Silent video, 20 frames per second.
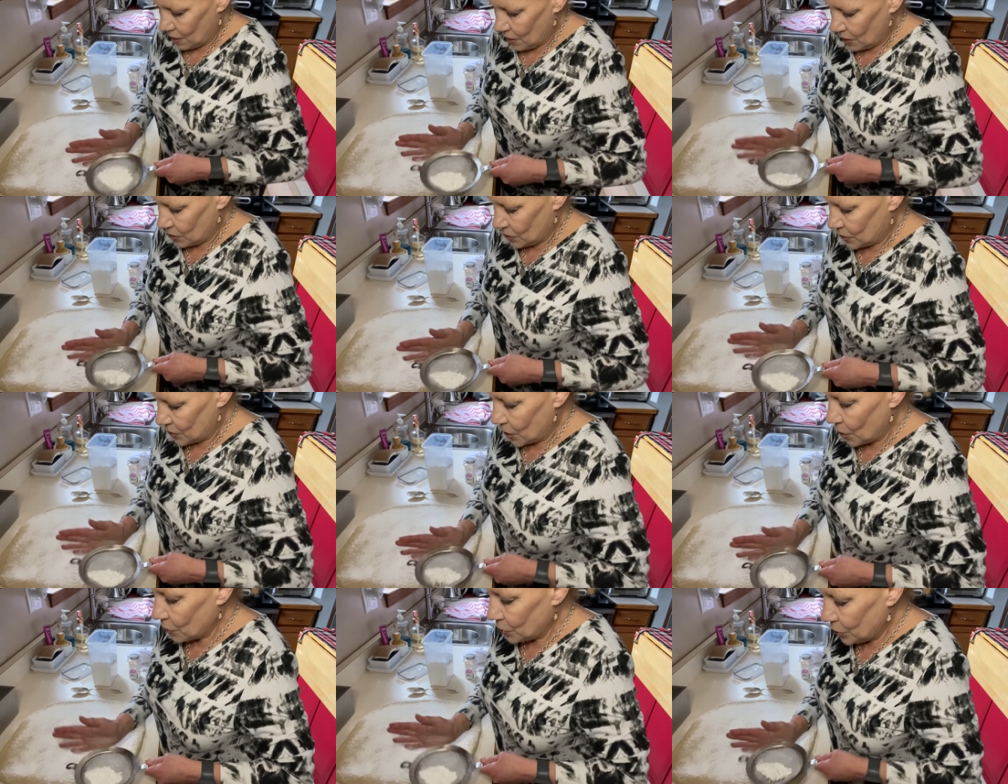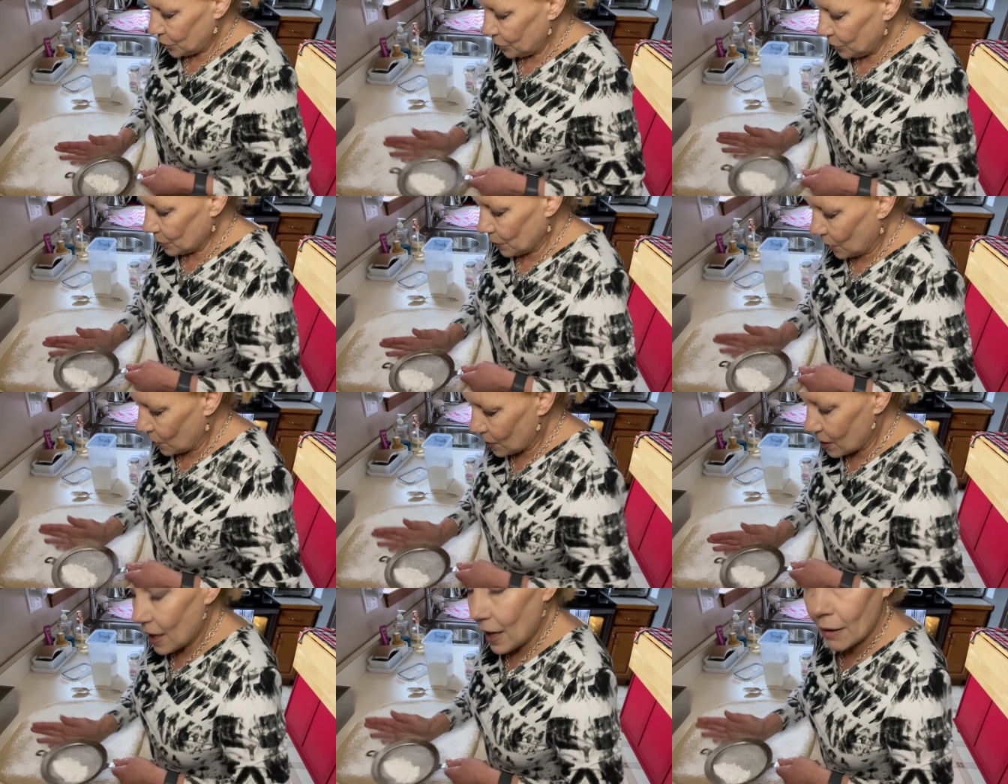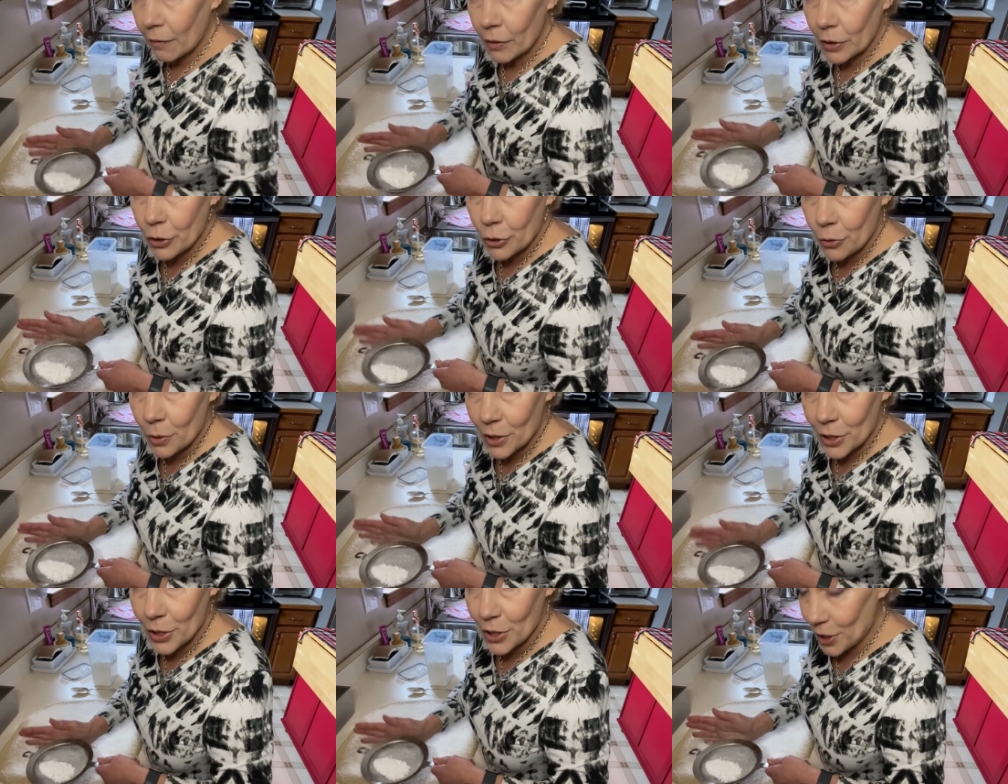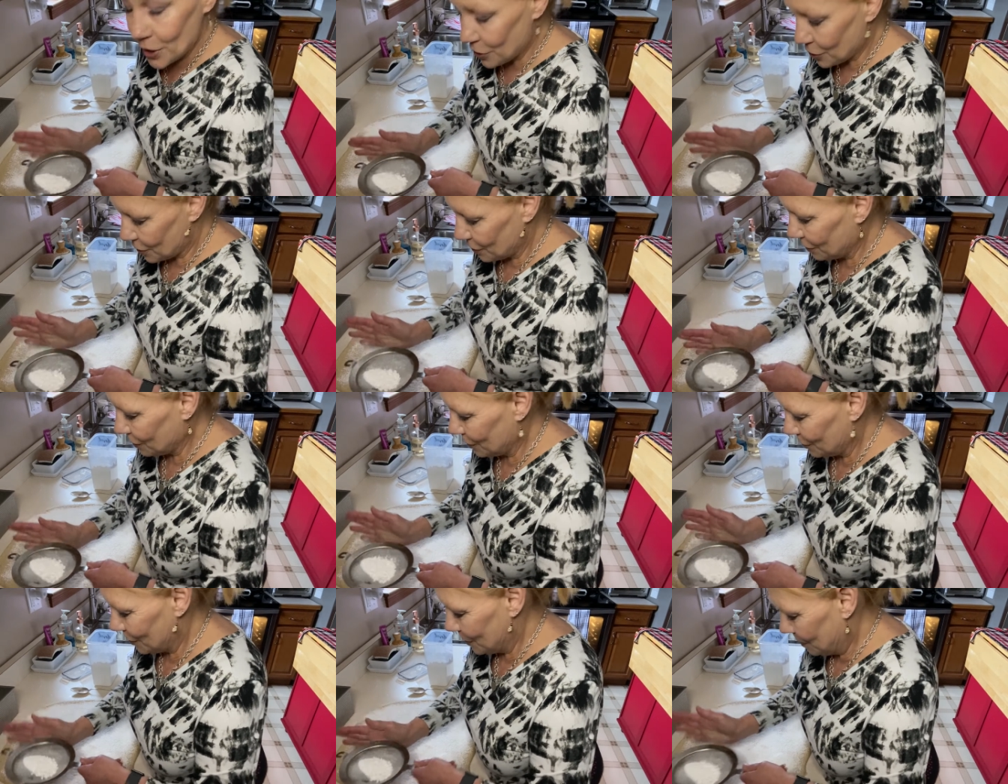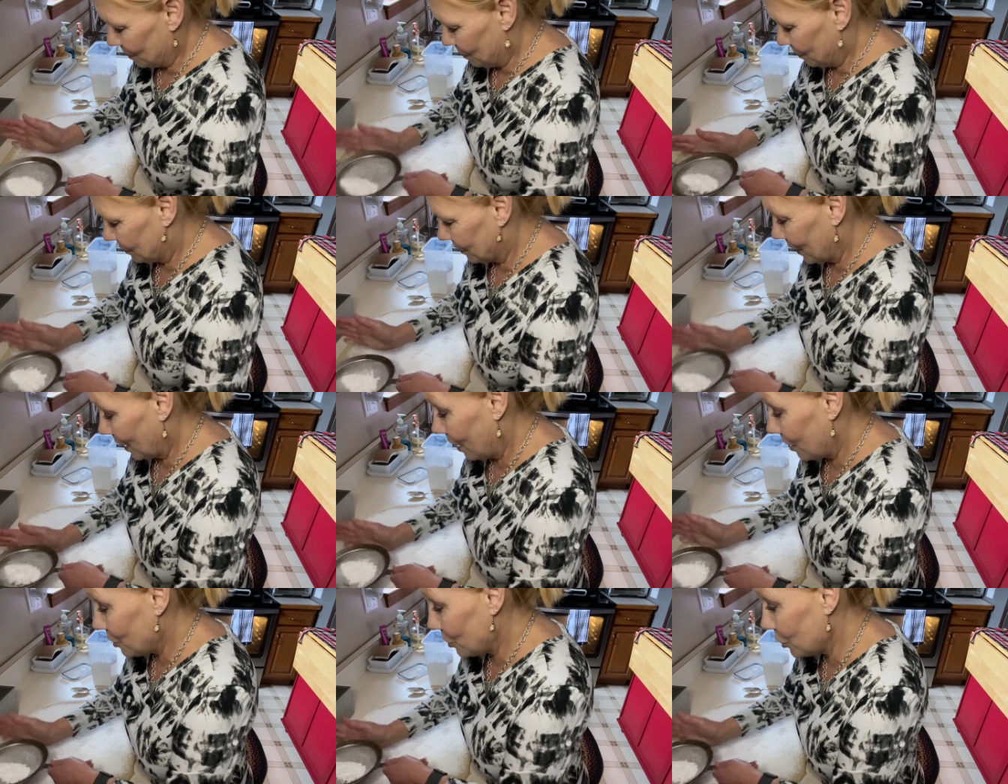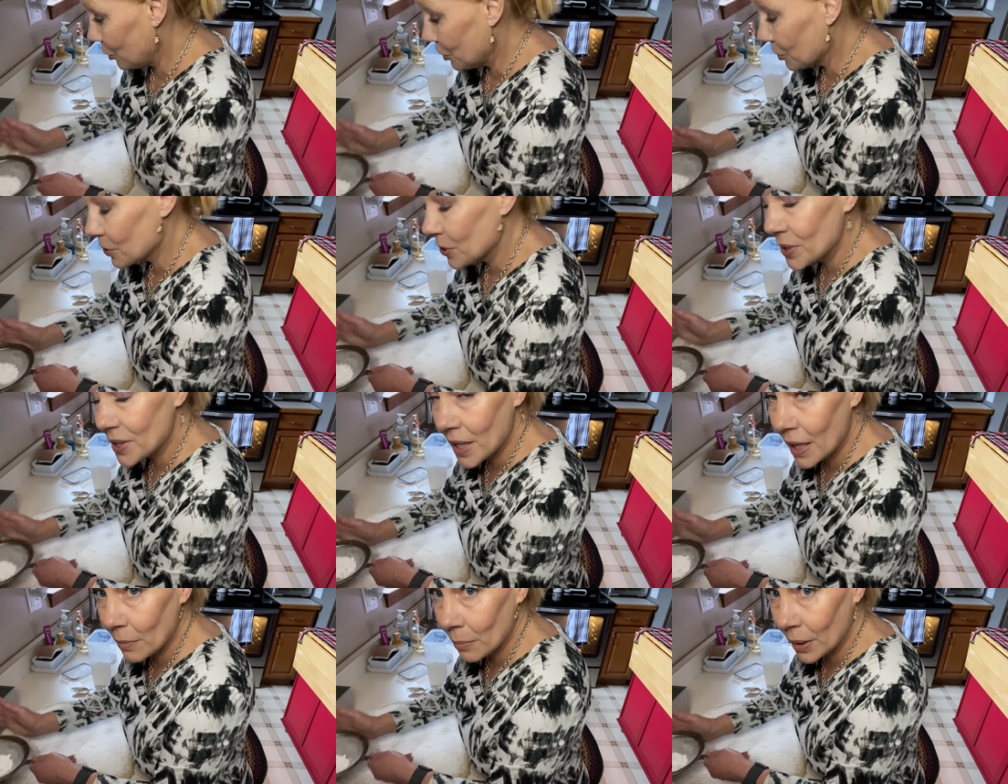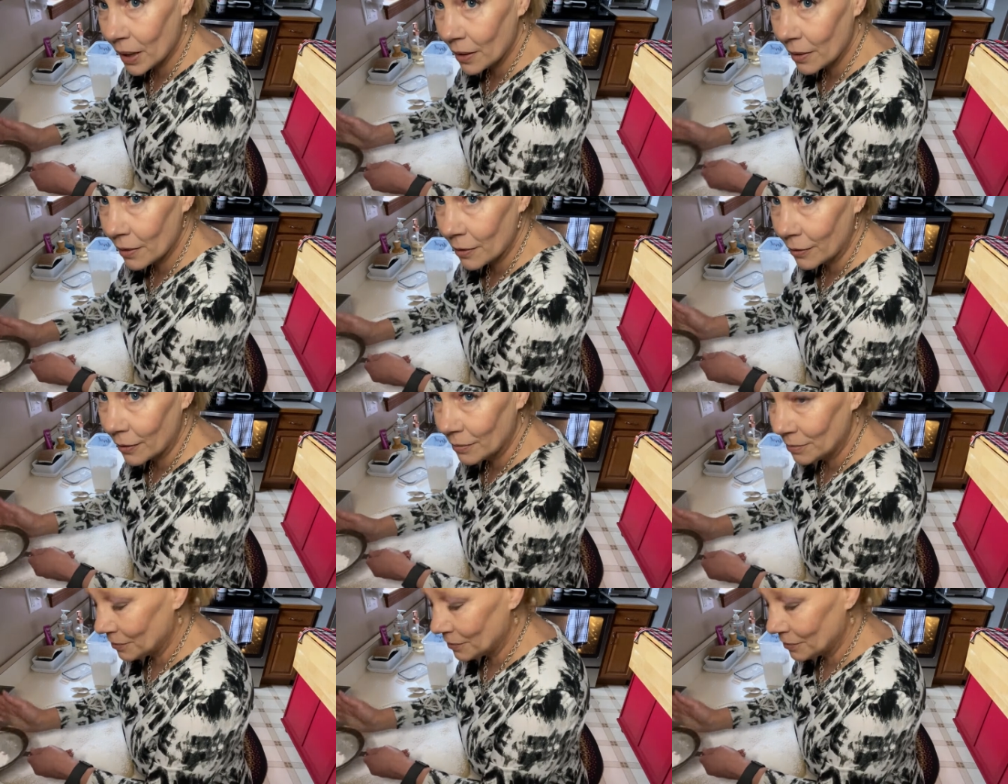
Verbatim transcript: So do you all have a traditional New Year's Day meal?